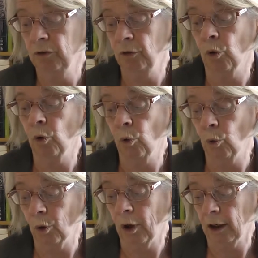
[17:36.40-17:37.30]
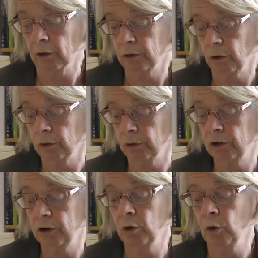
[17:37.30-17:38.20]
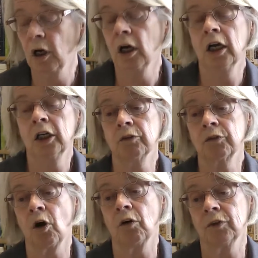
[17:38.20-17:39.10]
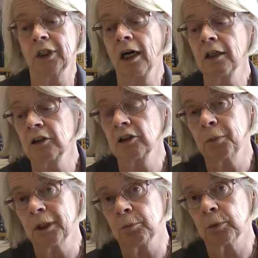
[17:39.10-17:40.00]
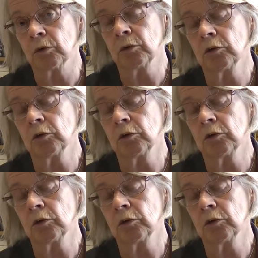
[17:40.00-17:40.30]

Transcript: for all households. So you've got the youngest people